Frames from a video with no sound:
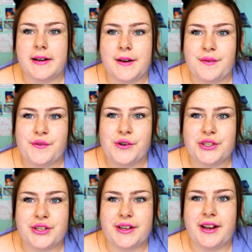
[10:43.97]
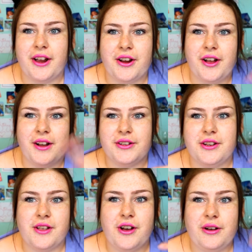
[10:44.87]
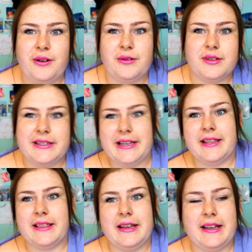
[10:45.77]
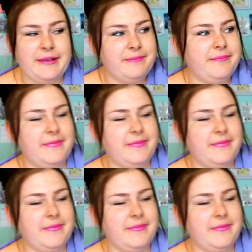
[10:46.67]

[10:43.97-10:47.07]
and unfortunately I can't do the whole stick the